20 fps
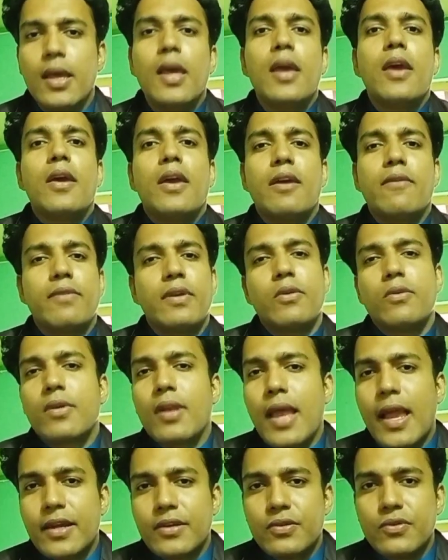if you would
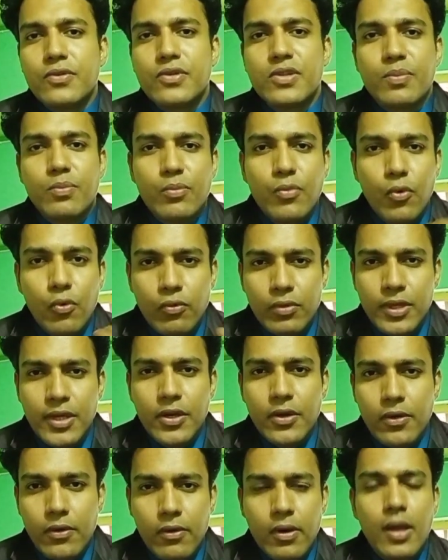like to smooth
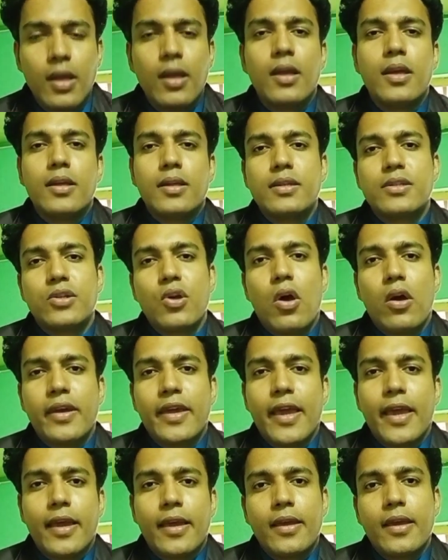your
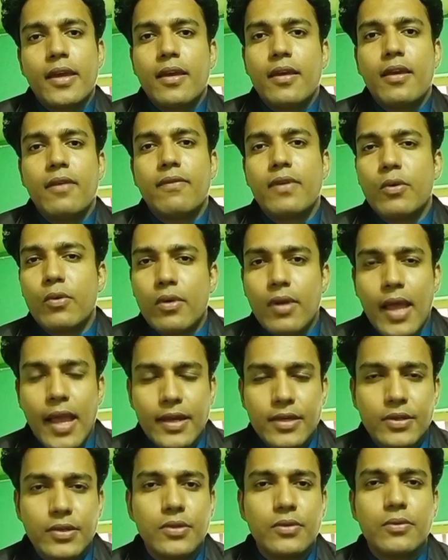talking, if you would like
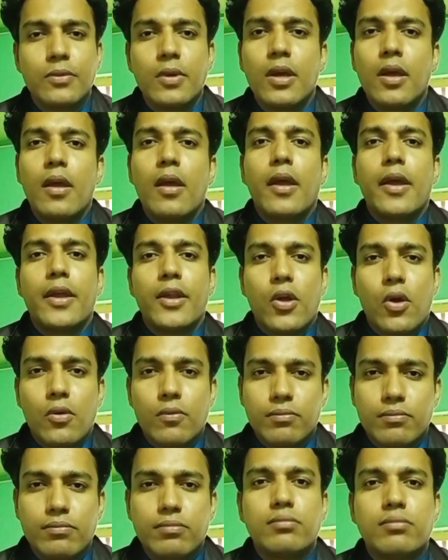to
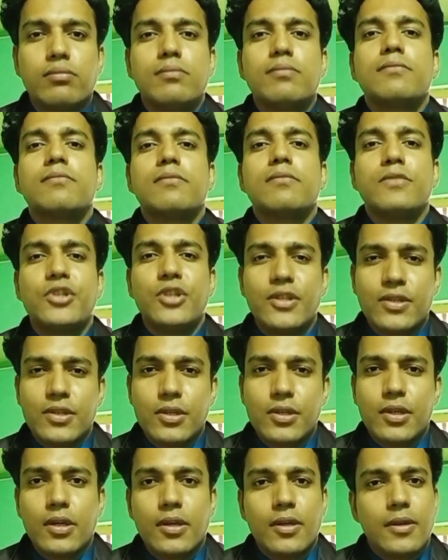just
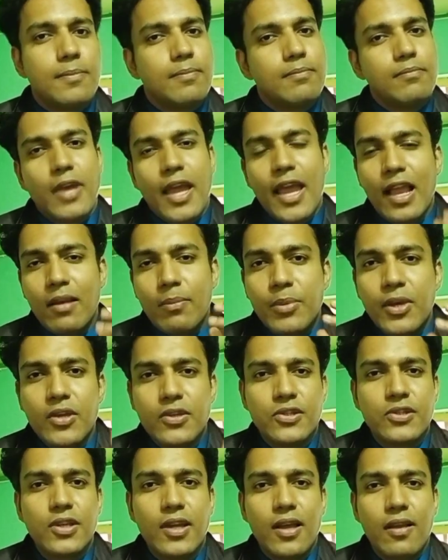help
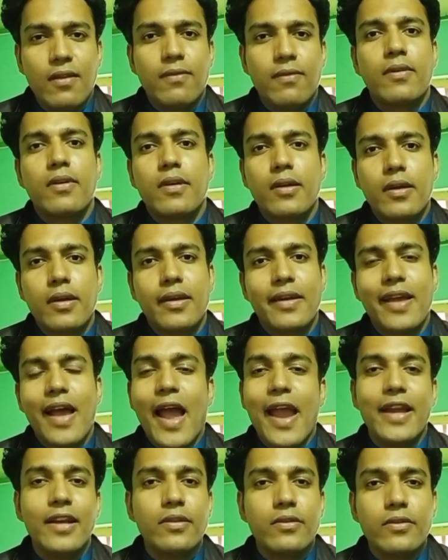yourself
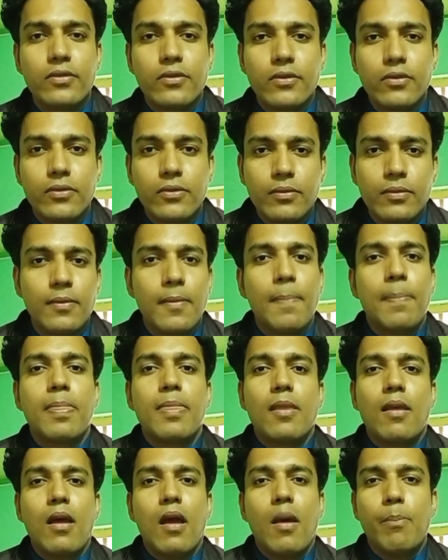guide through
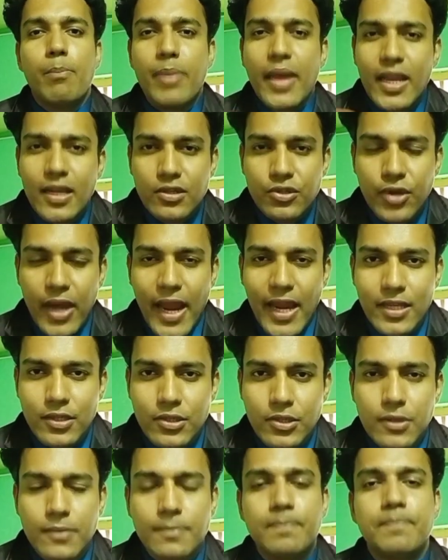a big change,
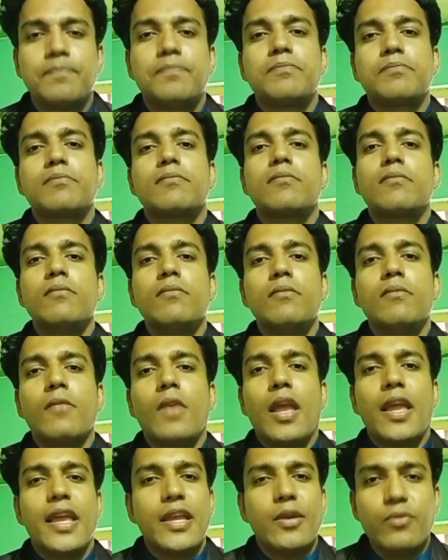
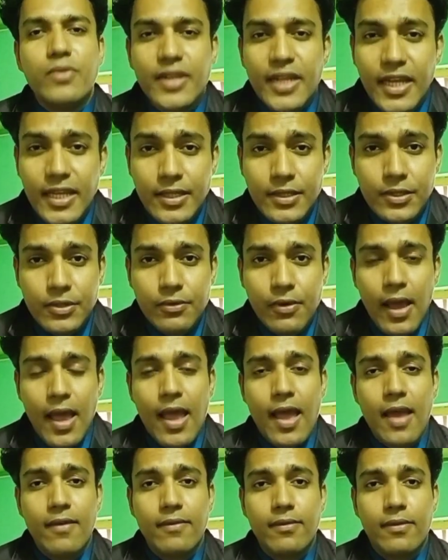you need to have